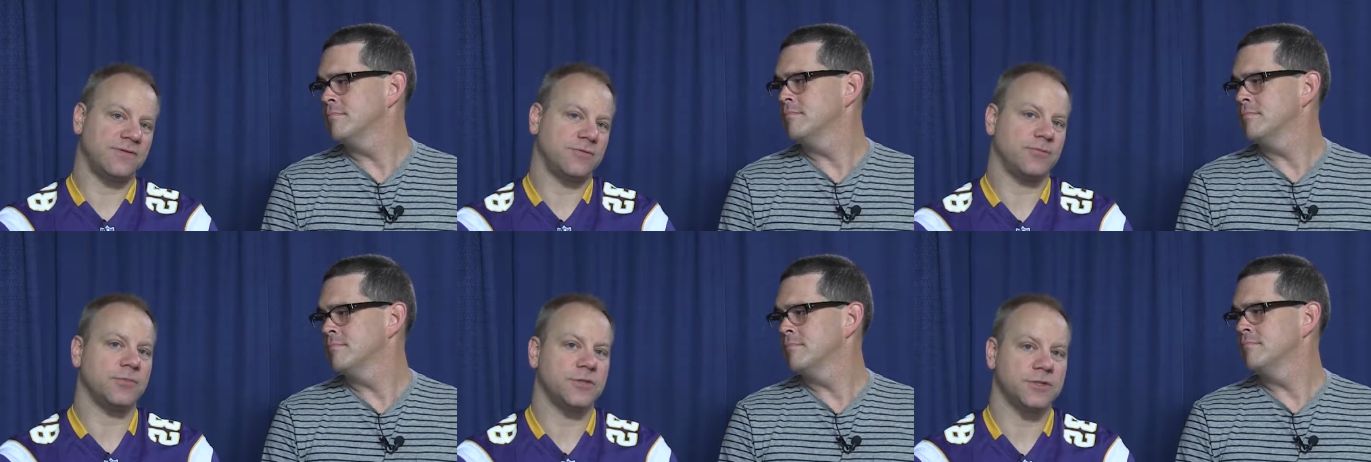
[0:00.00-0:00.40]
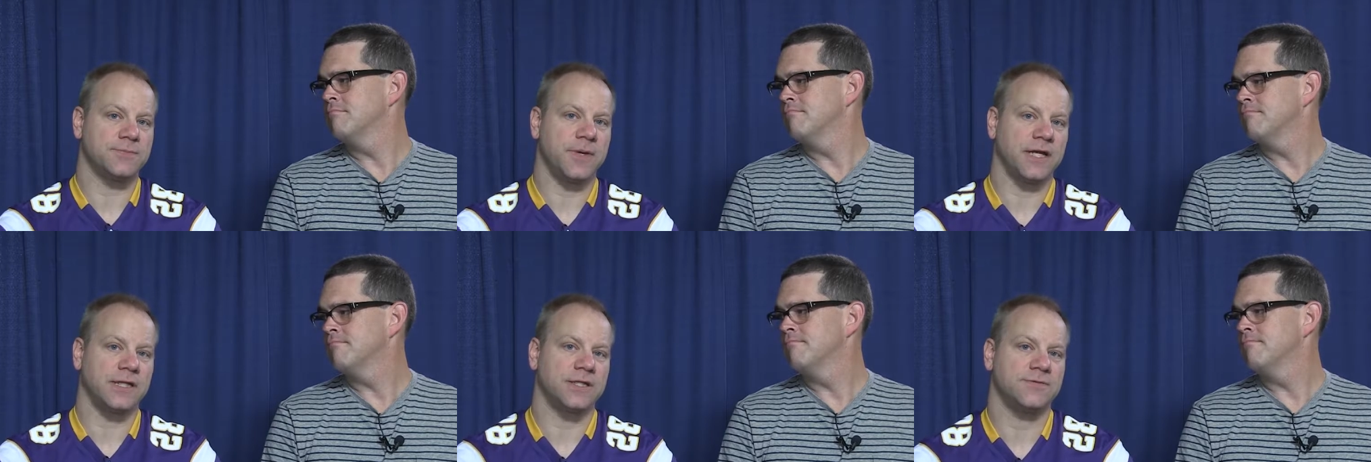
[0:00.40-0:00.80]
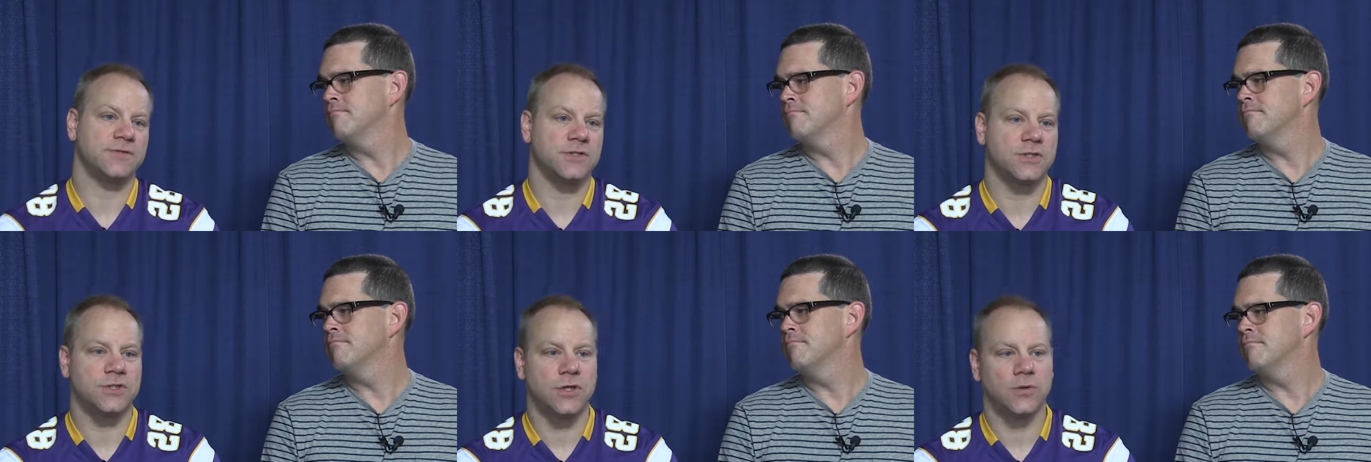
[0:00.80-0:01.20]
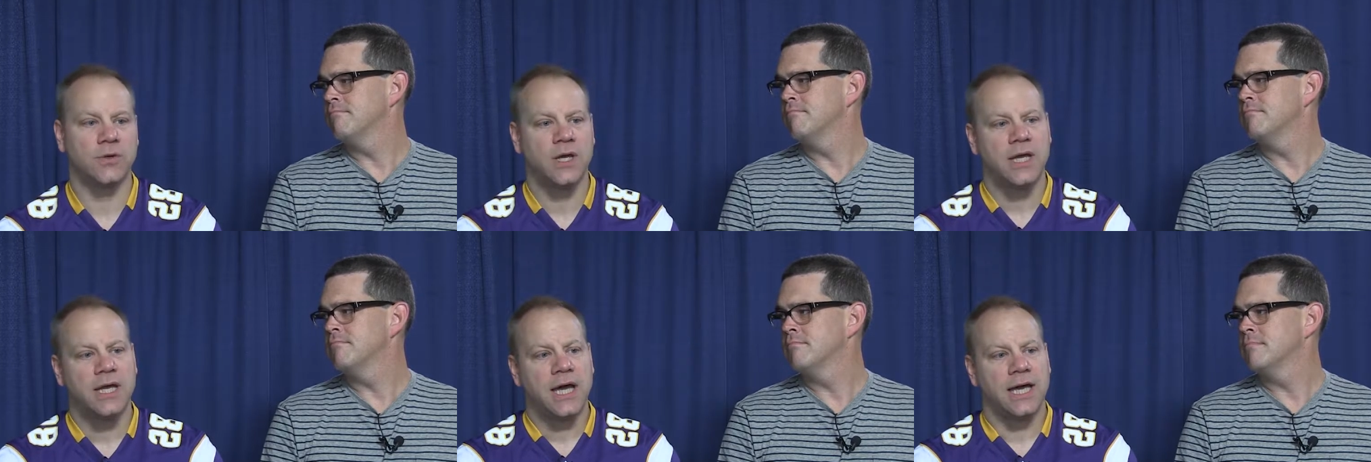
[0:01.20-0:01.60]
Speaker 1: different perspectives. And
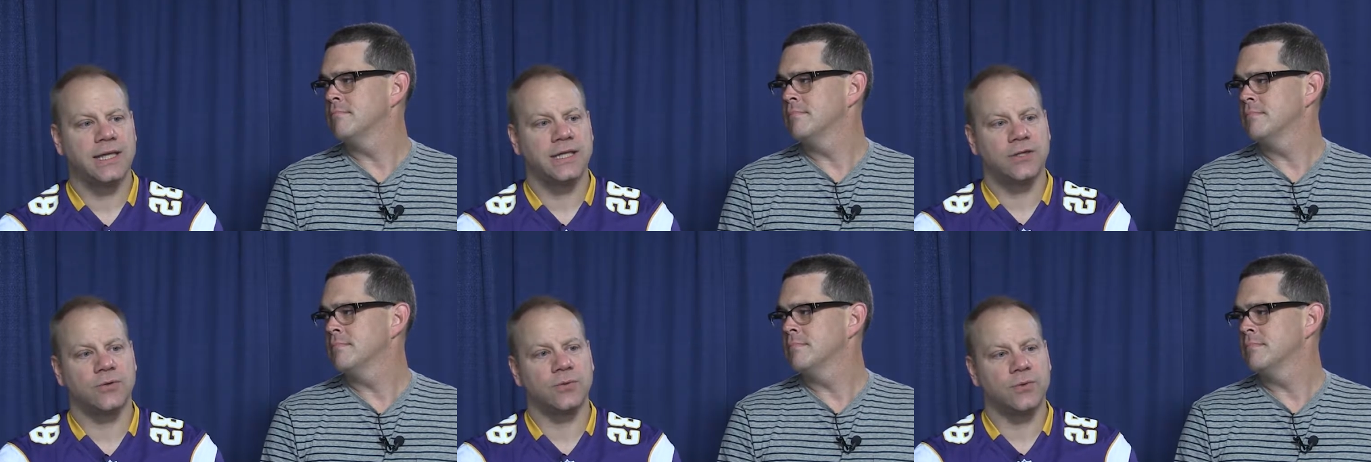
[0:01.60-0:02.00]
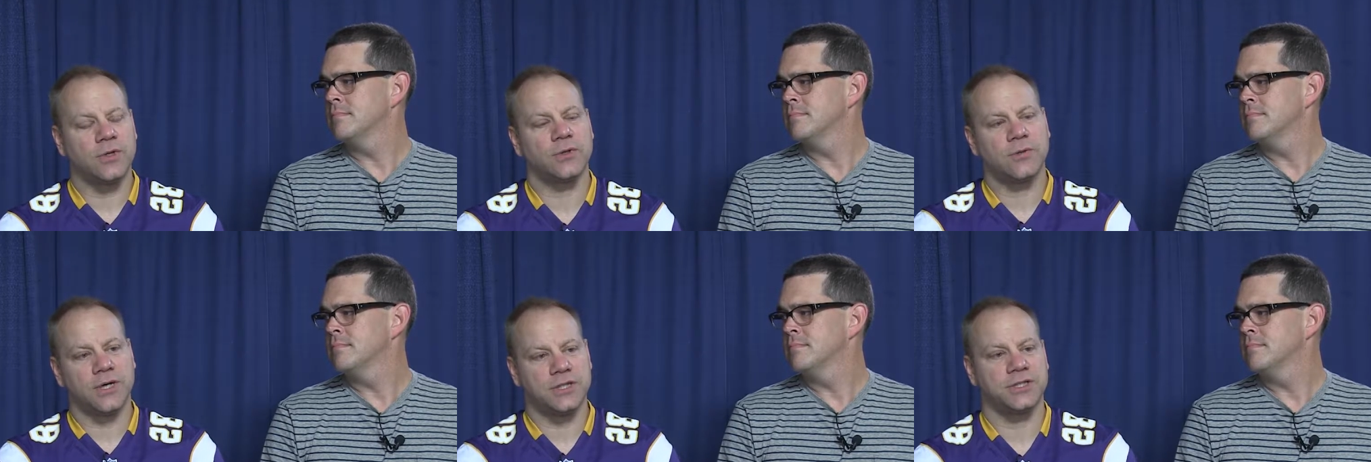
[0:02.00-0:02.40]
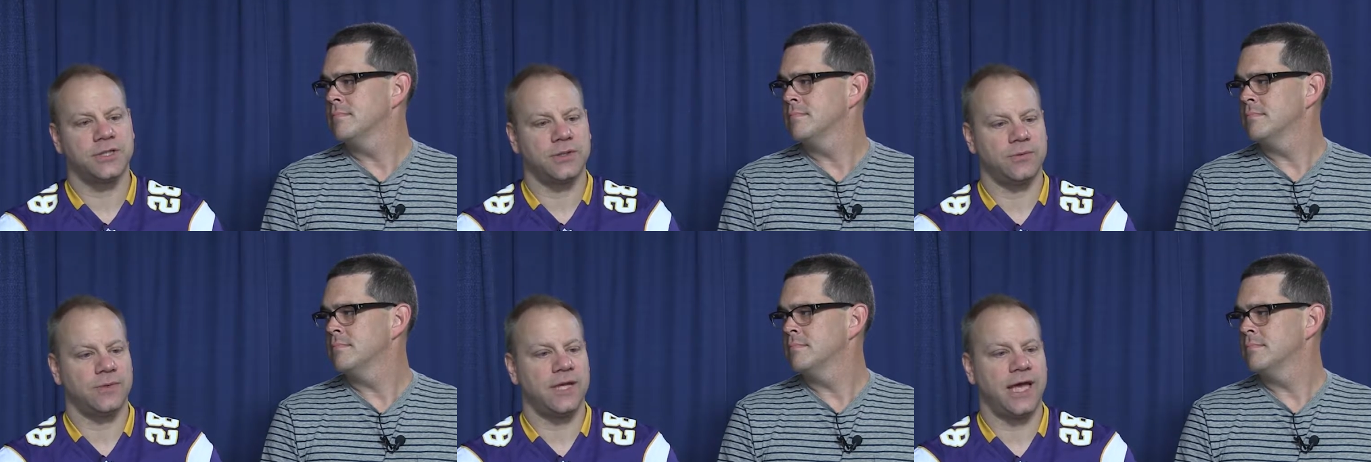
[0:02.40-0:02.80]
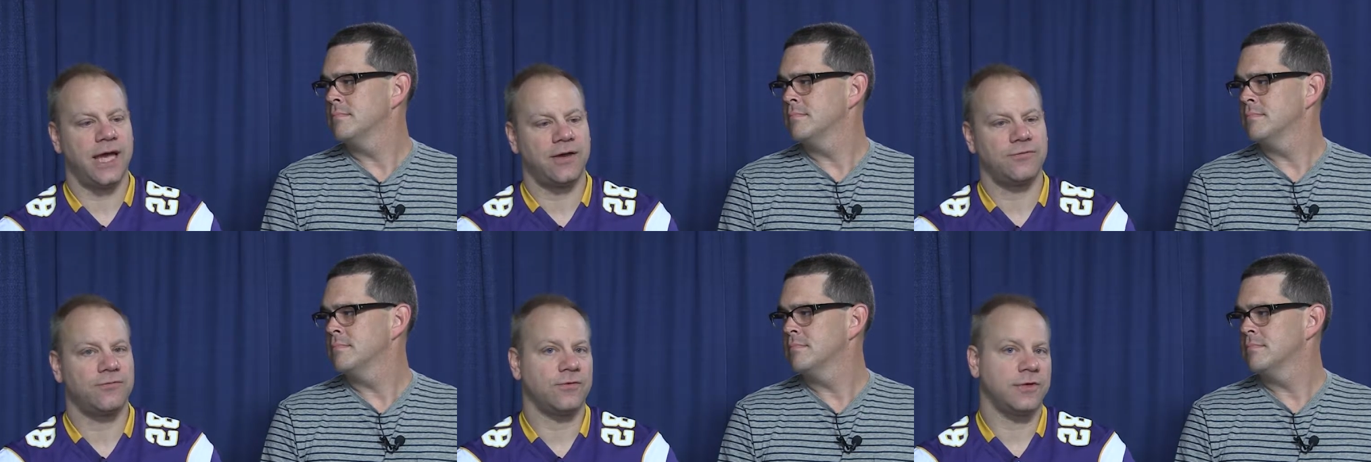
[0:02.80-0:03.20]
so I think the real question that we
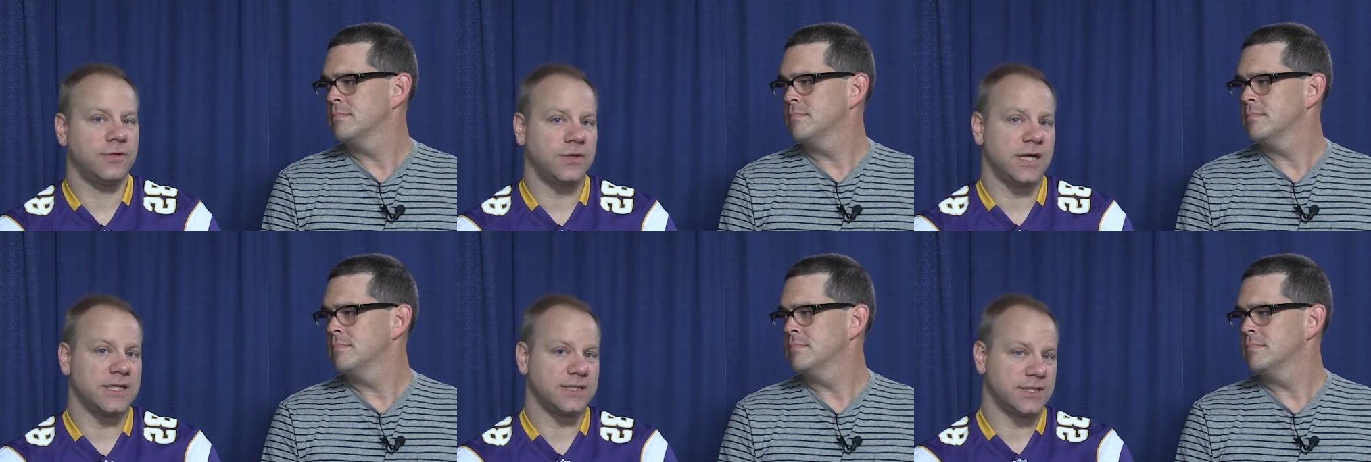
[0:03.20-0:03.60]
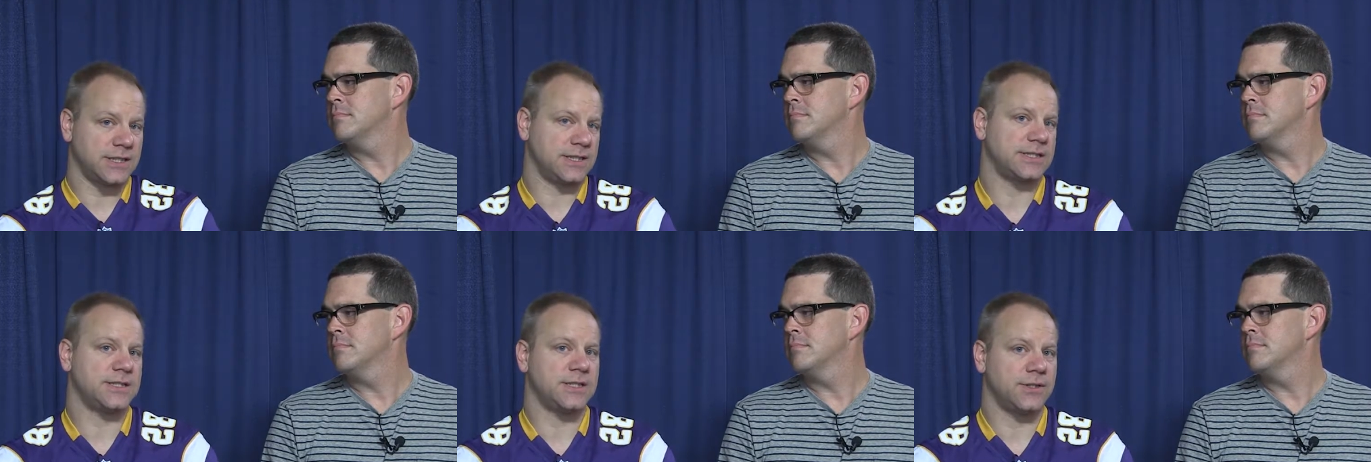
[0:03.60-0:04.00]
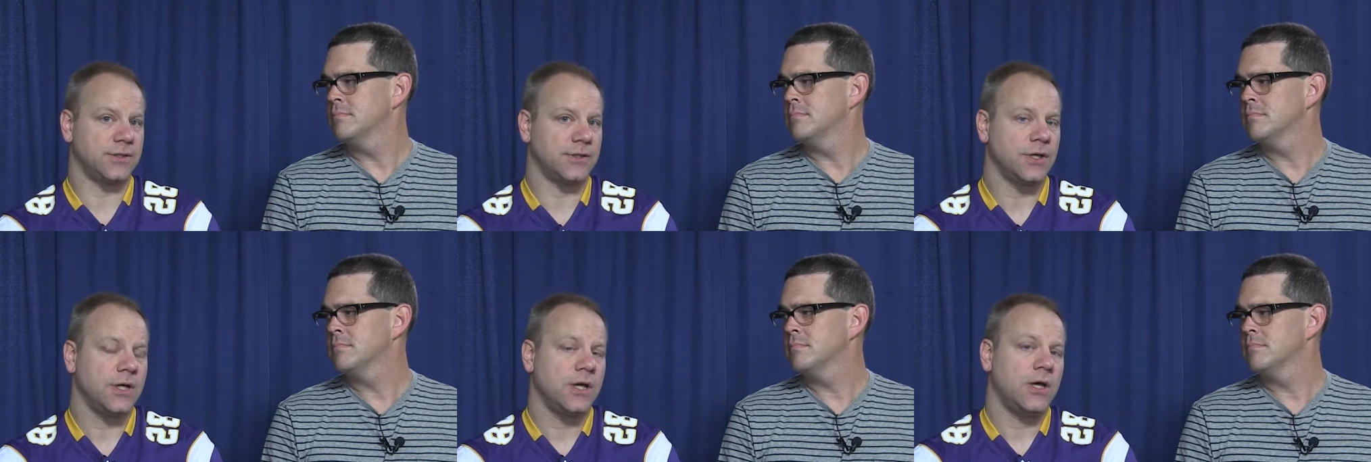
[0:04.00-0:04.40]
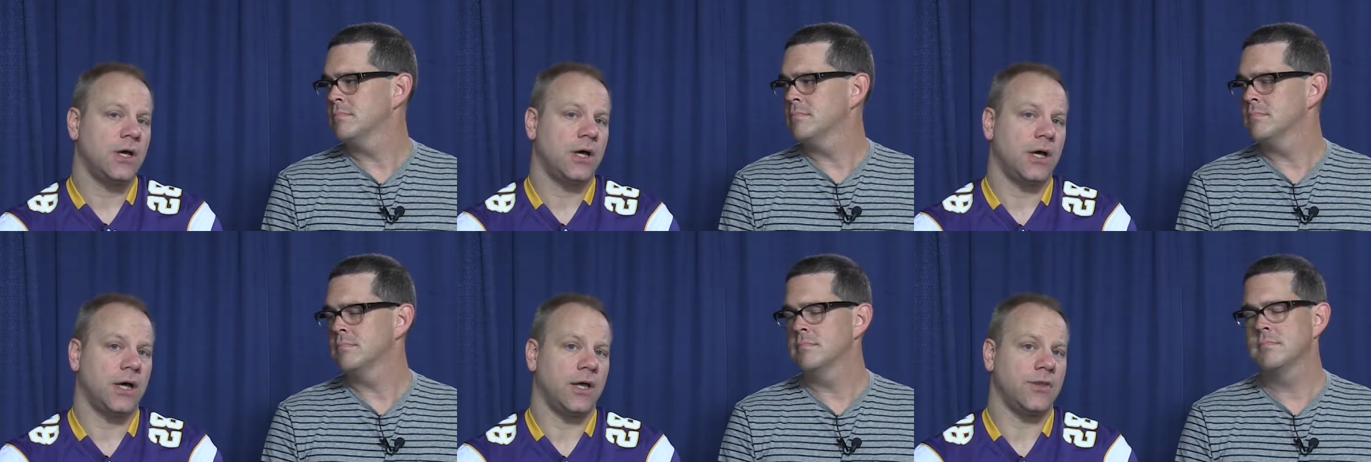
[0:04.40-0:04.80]
have for you guys to consider
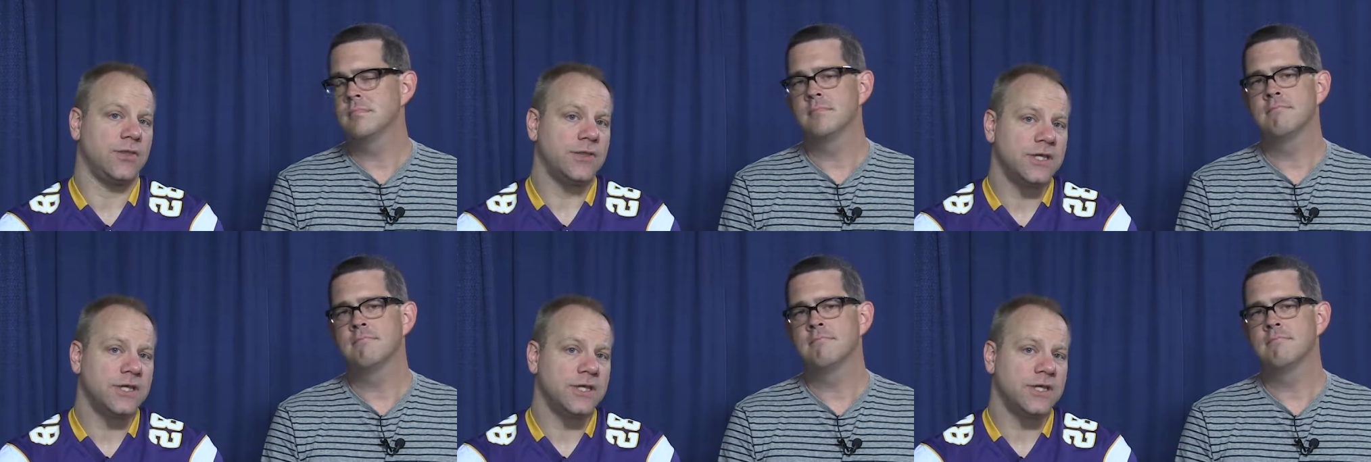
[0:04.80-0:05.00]
uh,